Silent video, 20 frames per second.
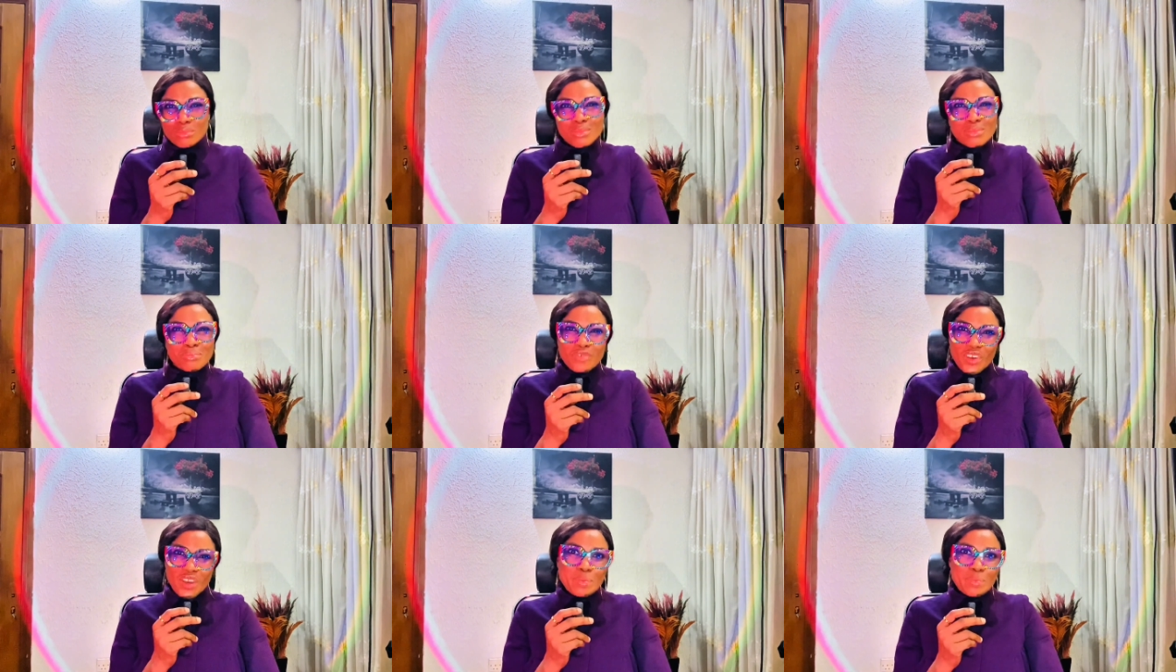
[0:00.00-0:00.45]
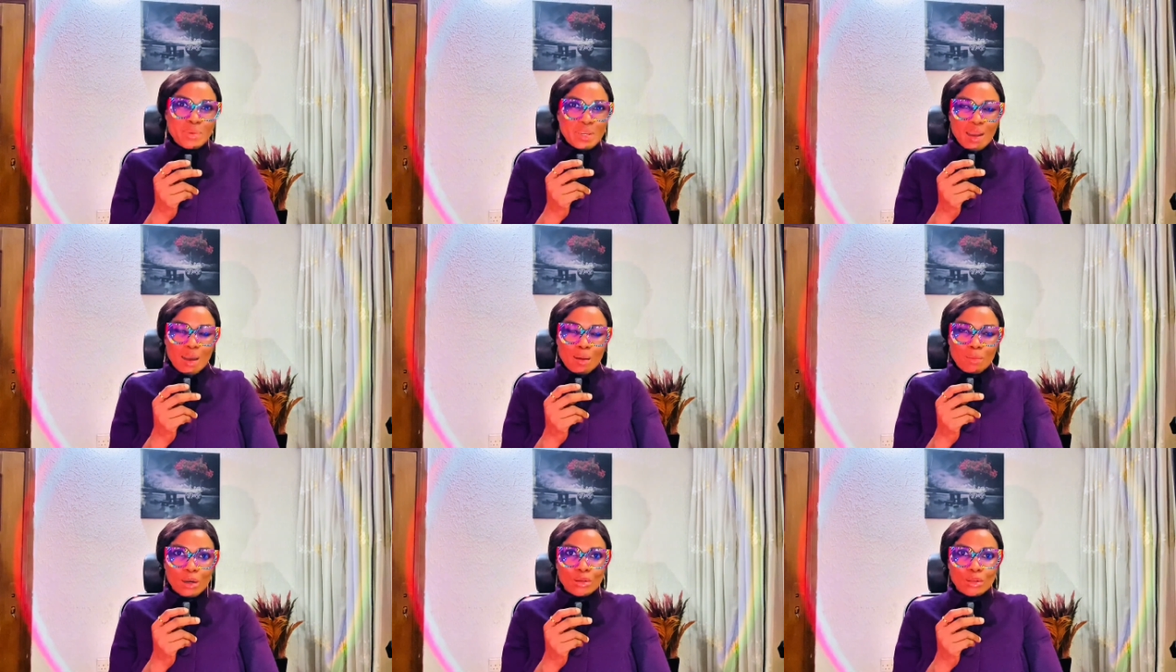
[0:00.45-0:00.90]
Very meager
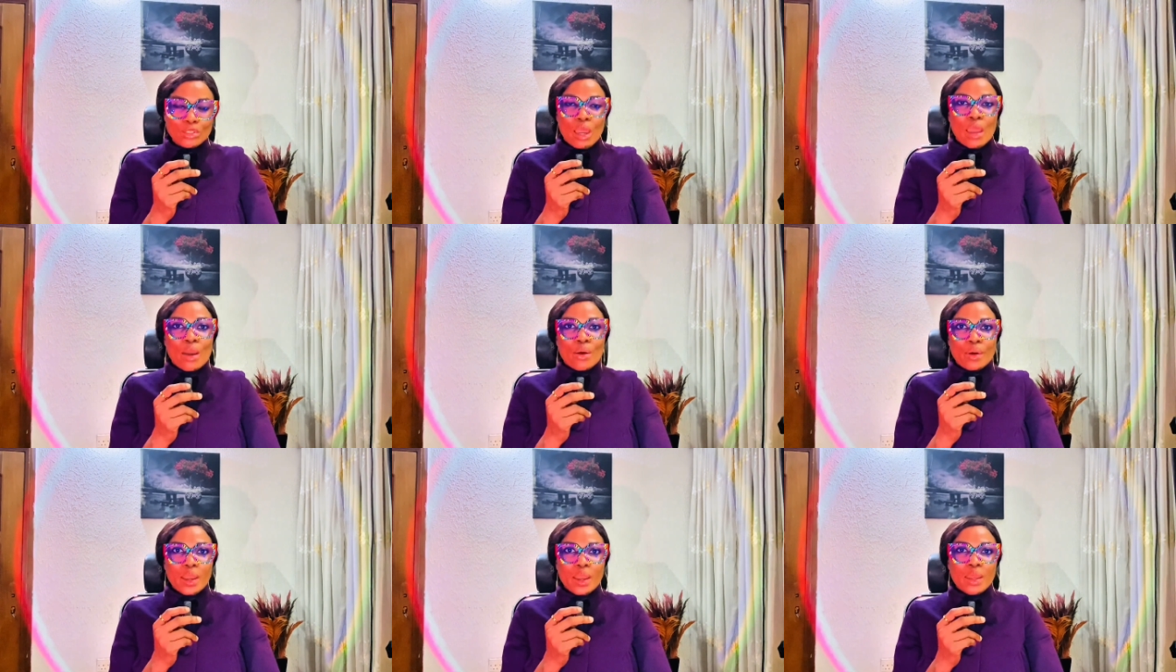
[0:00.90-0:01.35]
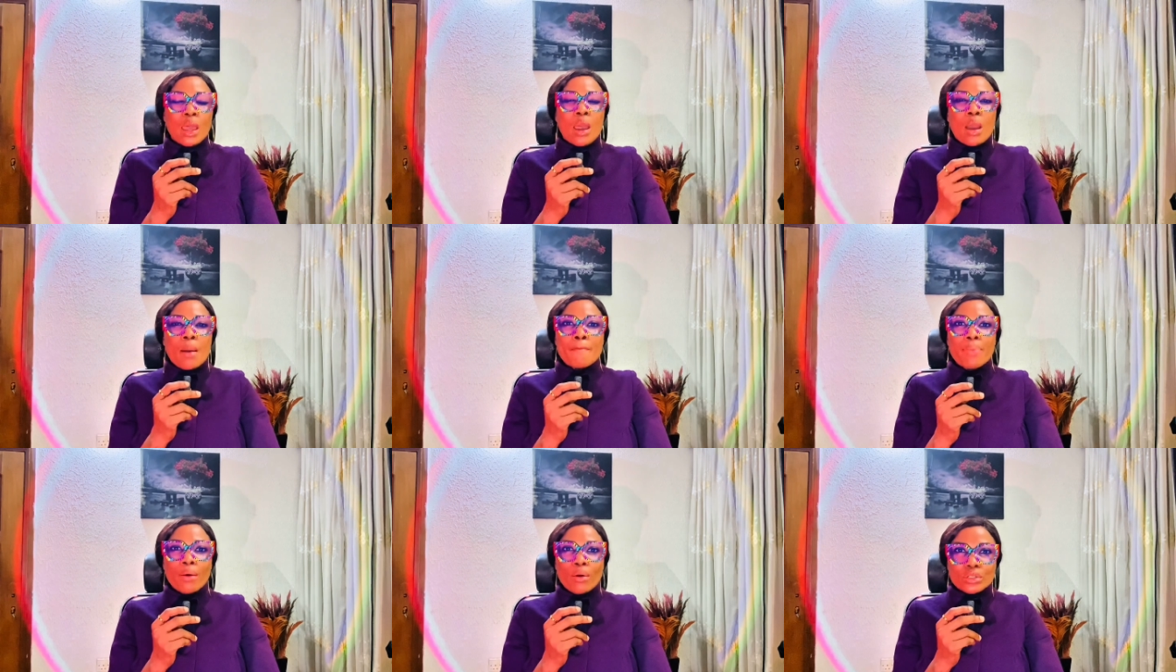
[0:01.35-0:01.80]
amount, right?
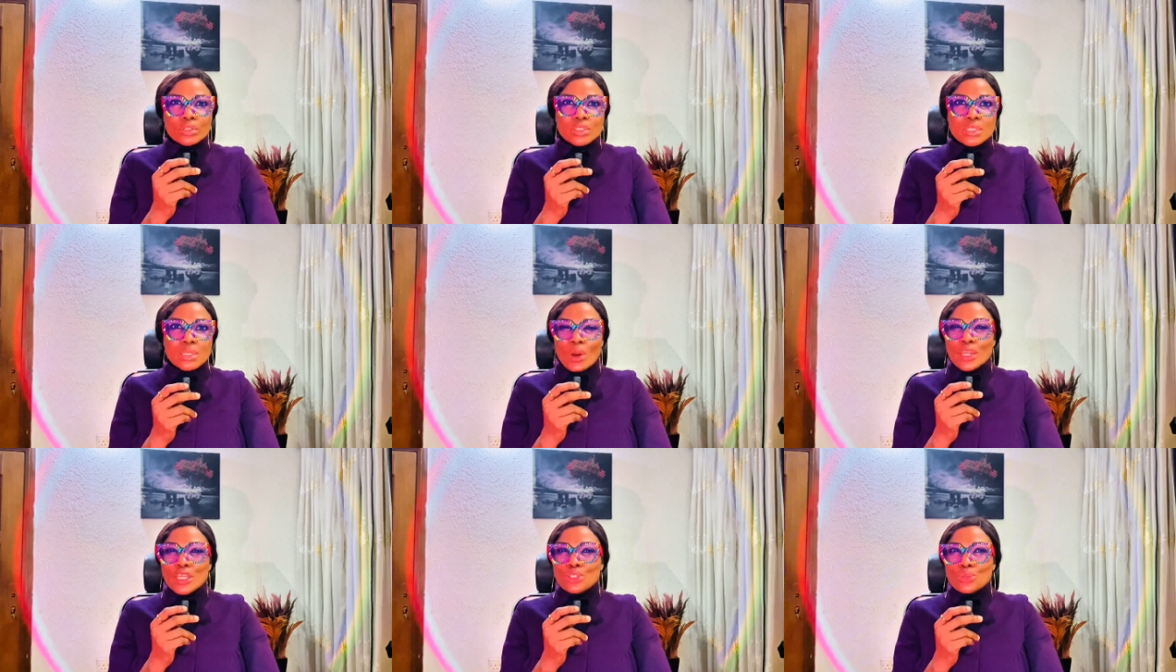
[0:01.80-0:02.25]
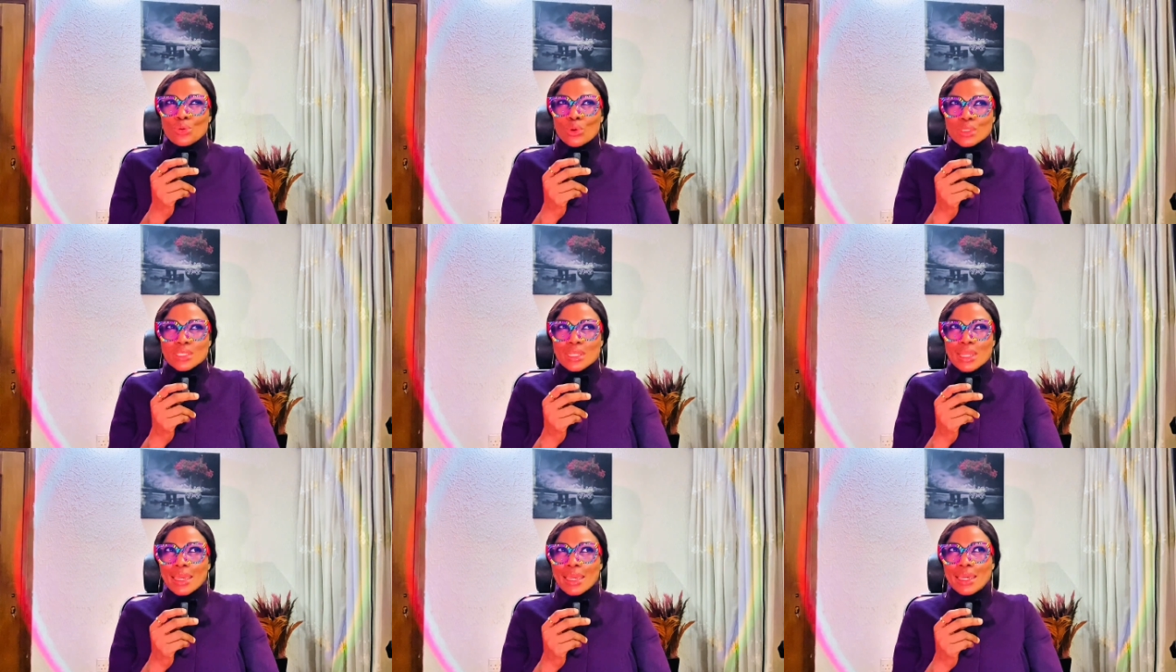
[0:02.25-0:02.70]
But when it
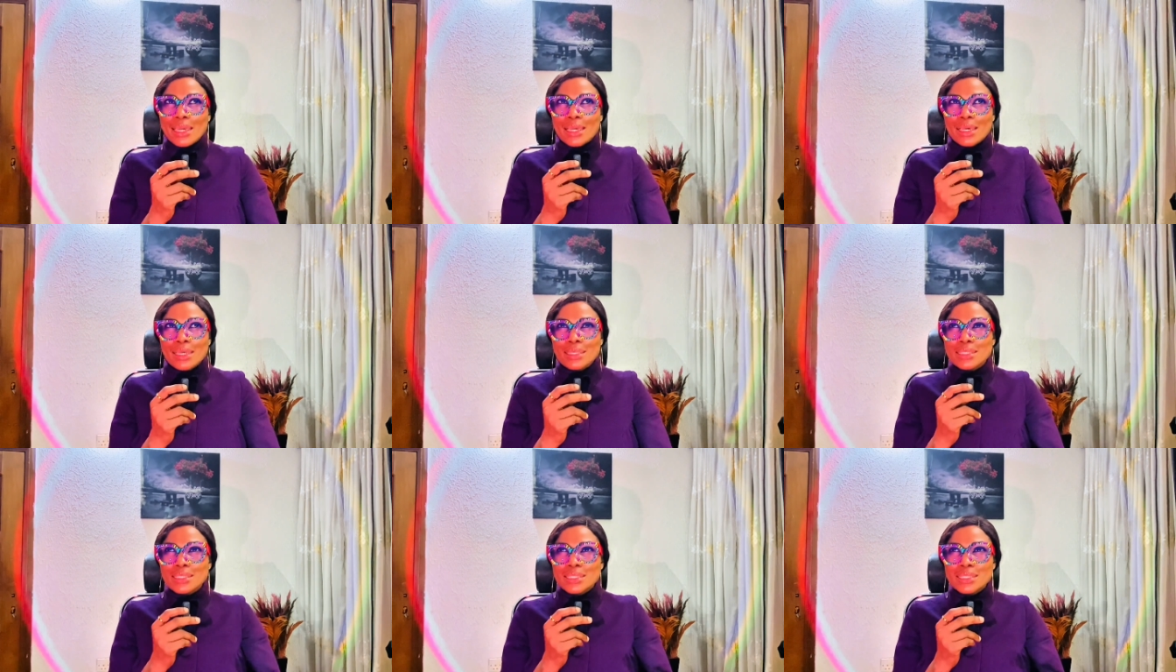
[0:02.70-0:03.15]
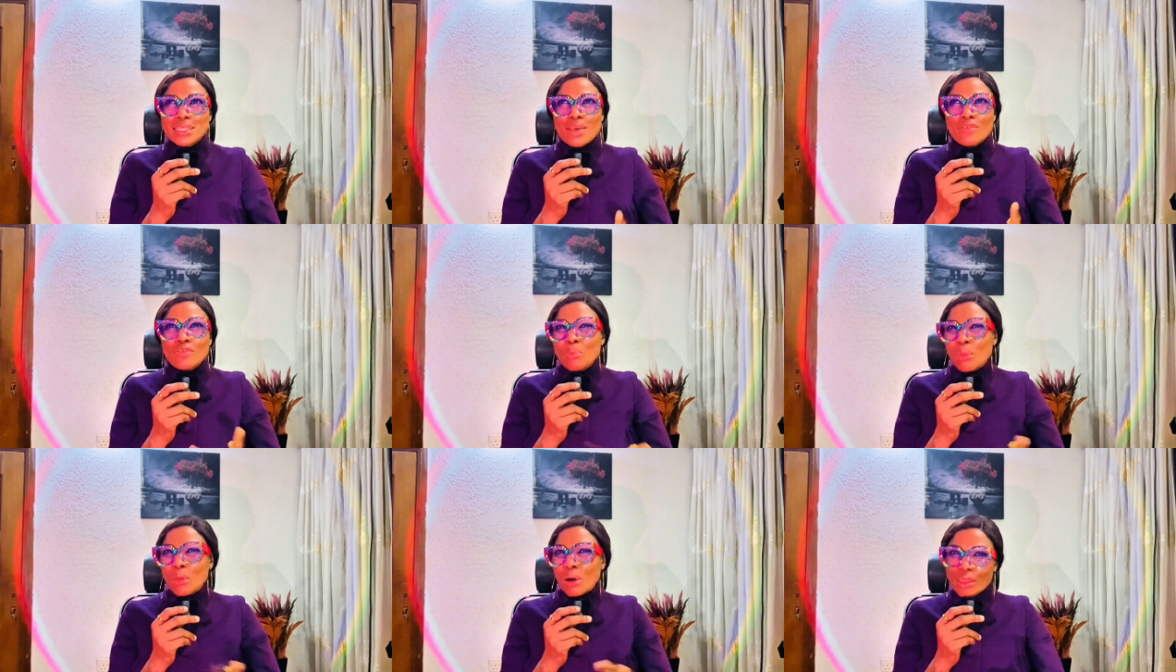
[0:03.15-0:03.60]
was like
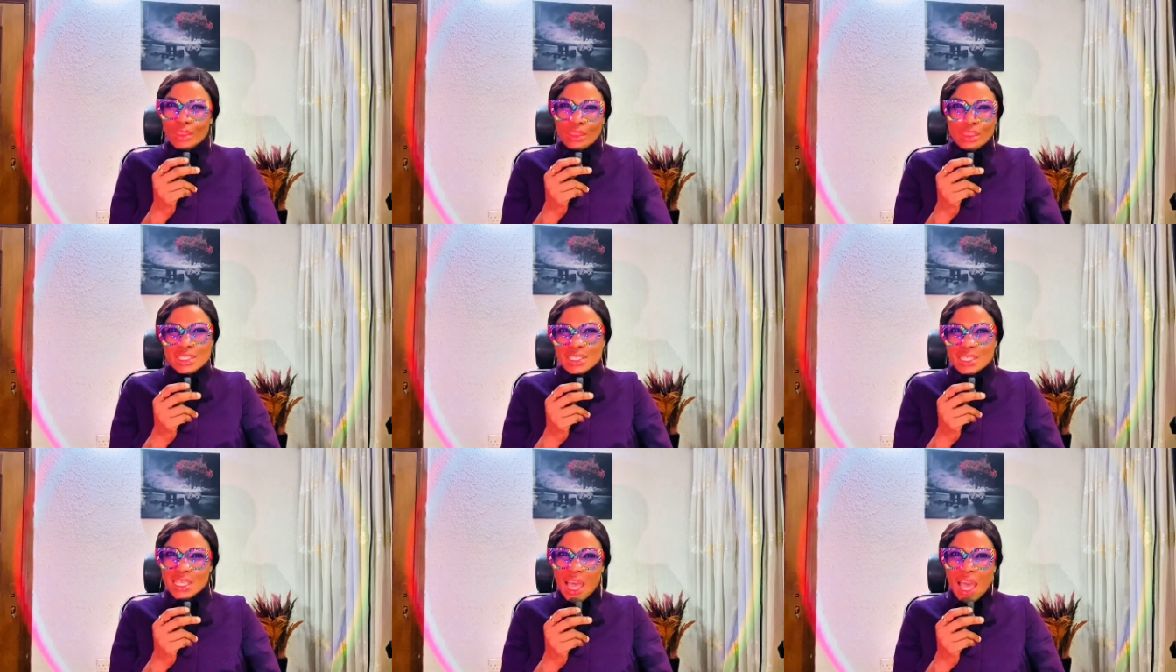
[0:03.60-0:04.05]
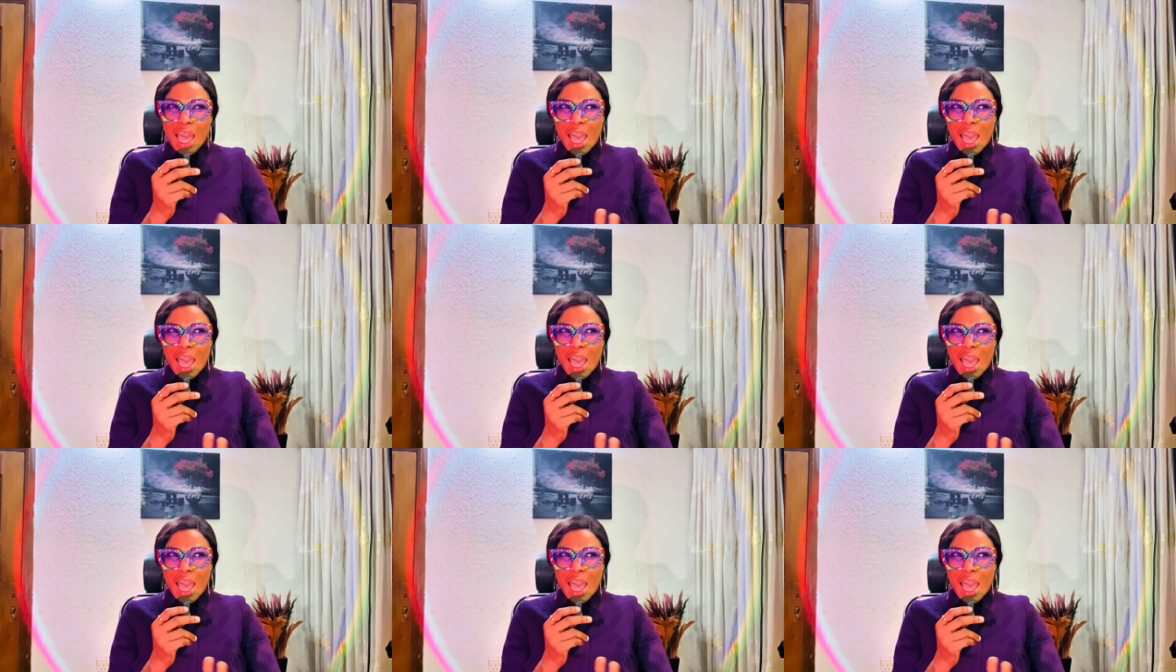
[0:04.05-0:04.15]
7 months,